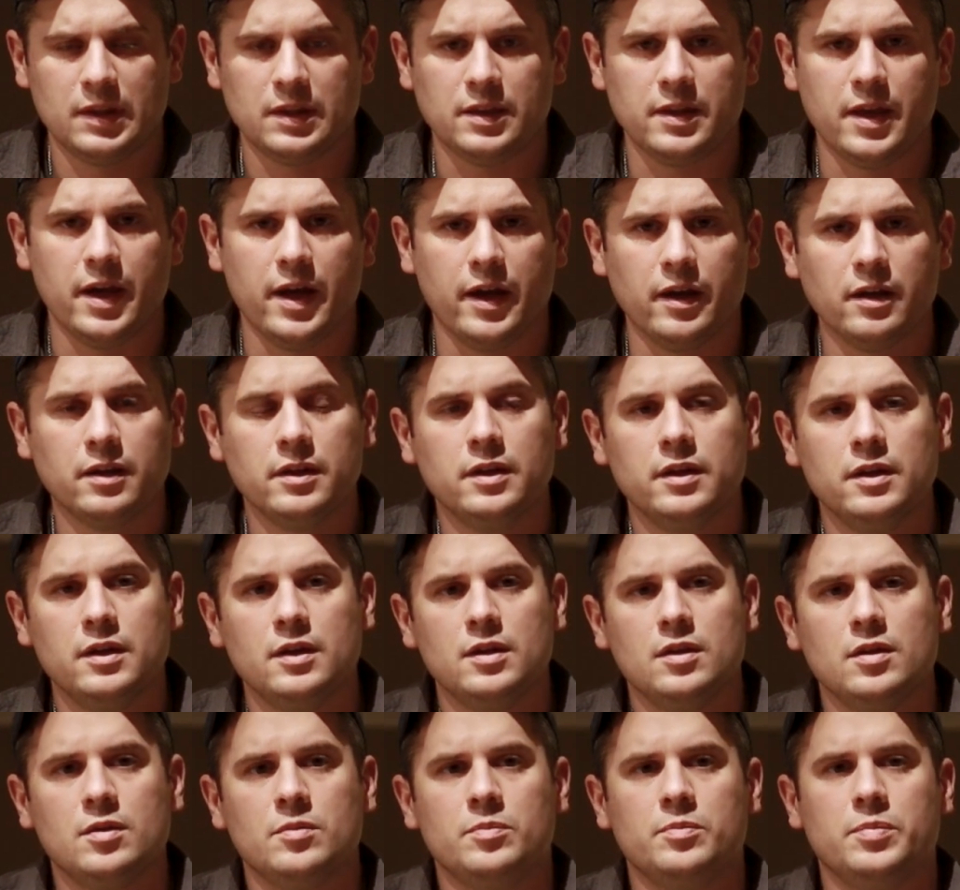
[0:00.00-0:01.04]
Yeah,
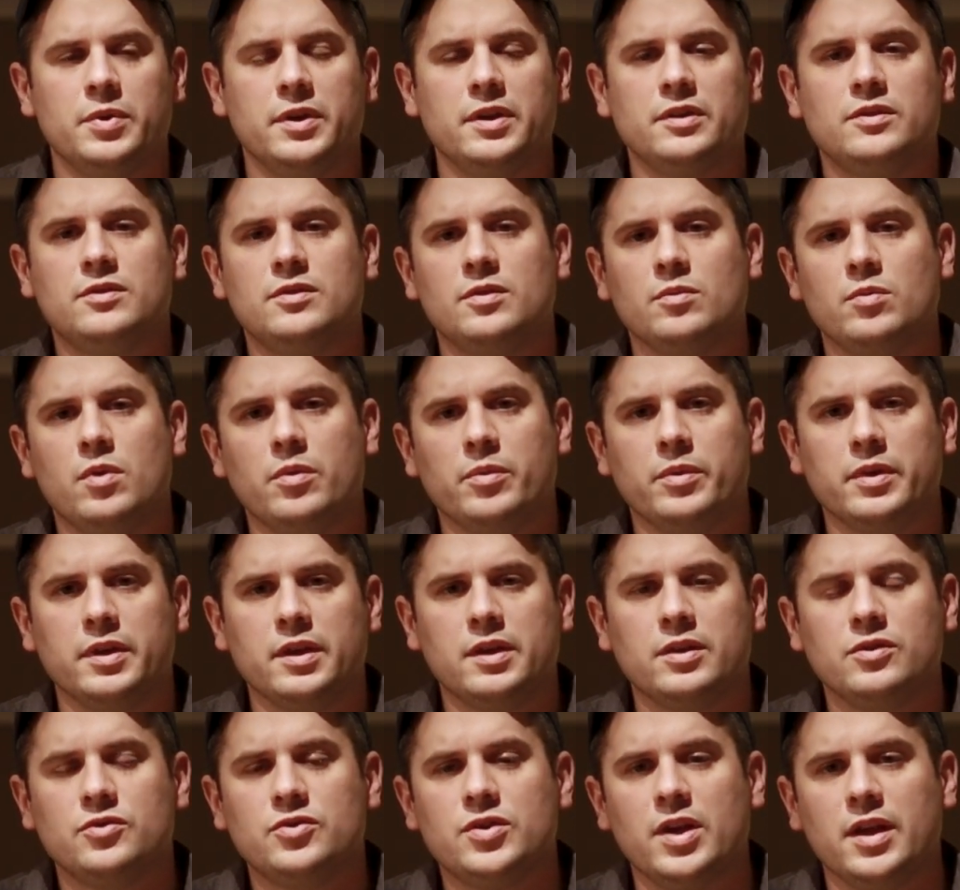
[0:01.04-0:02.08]
but it's the one where
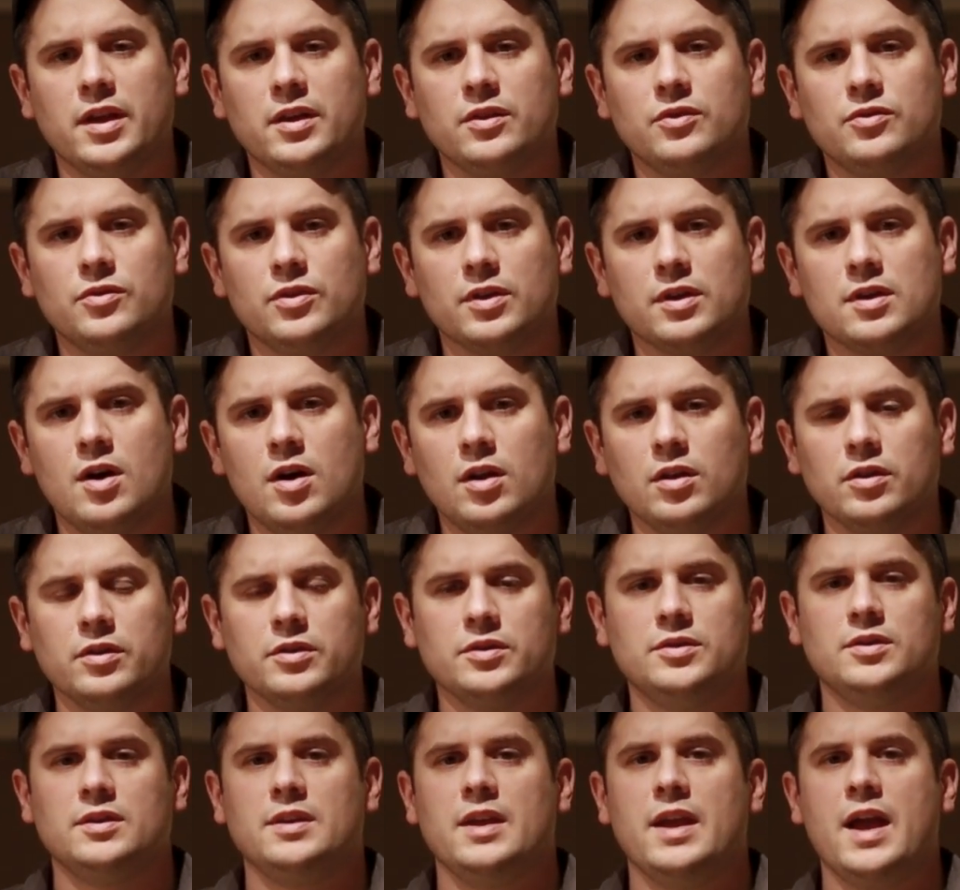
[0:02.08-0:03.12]
you can change the
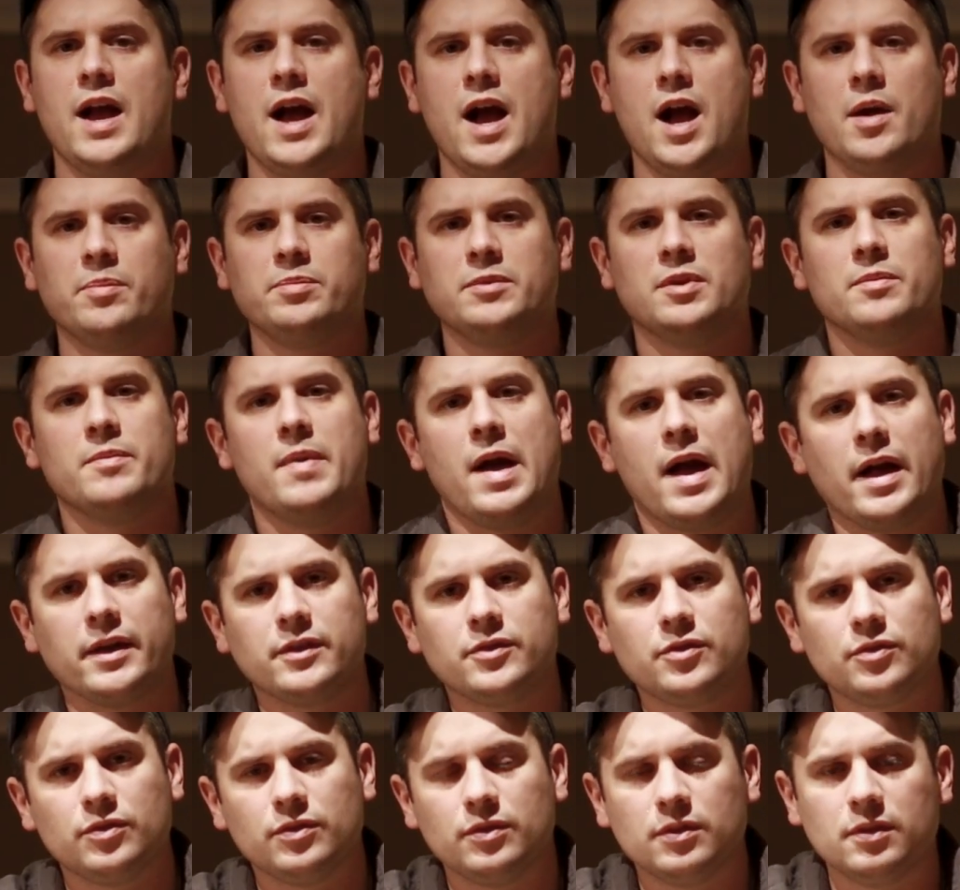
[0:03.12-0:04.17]
colors in the app to
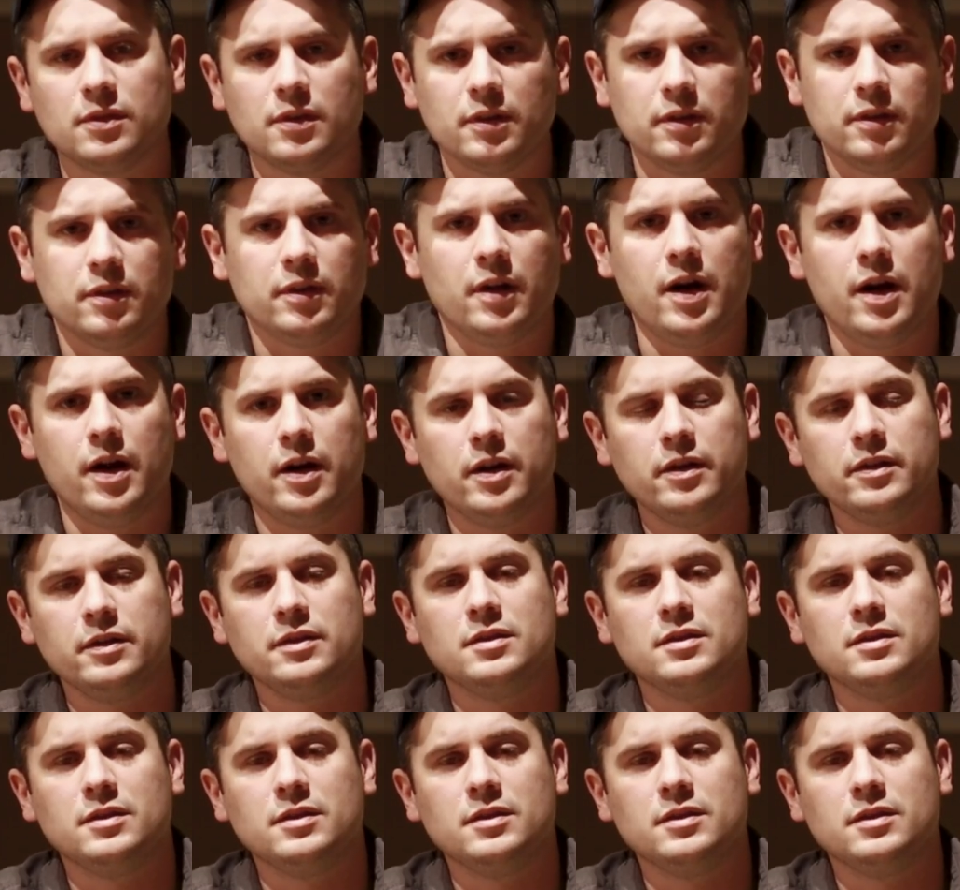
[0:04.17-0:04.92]
match the